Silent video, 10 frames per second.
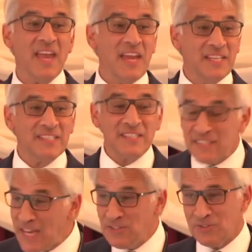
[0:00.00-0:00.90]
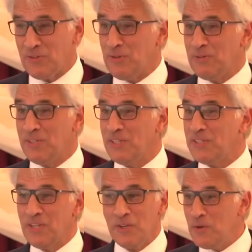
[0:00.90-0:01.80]
is central
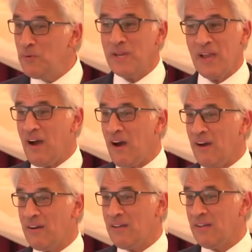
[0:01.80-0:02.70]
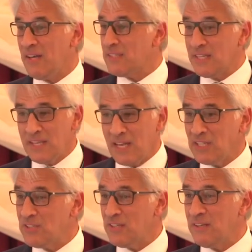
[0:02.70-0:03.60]
to who we are as a
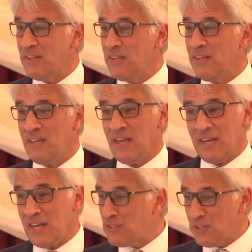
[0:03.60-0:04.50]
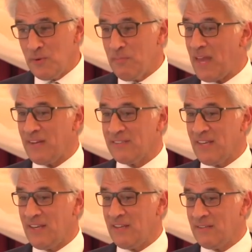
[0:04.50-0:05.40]
nation and as humanity.